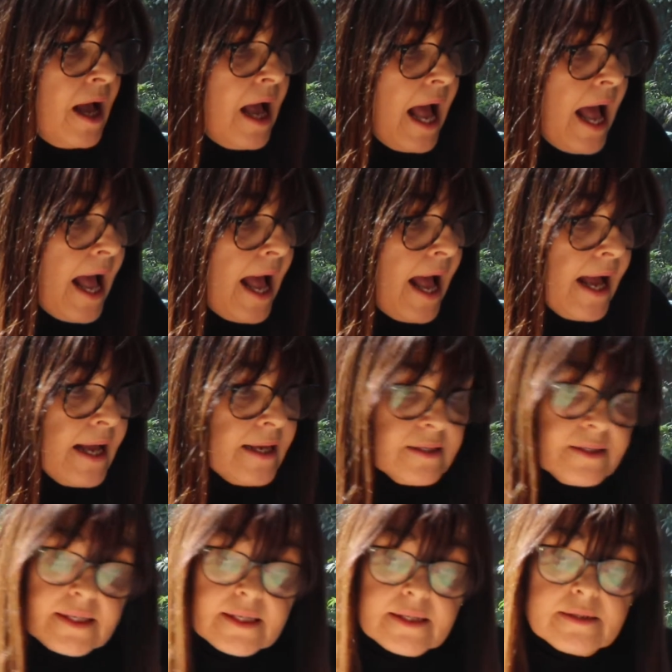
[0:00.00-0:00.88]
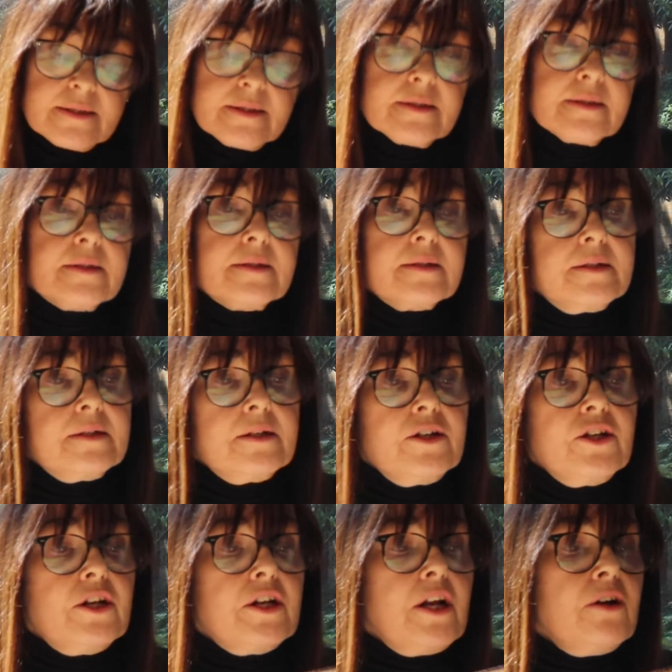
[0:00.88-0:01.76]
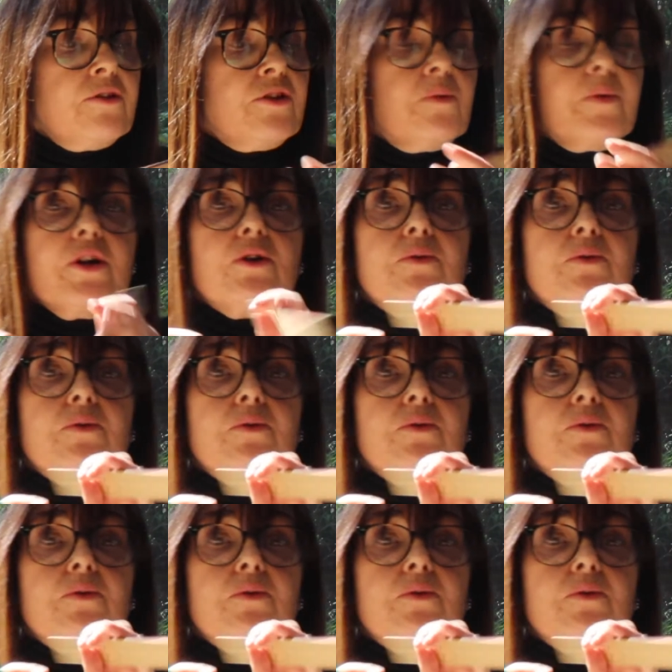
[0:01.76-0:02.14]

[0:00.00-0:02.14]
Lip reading: And you know that we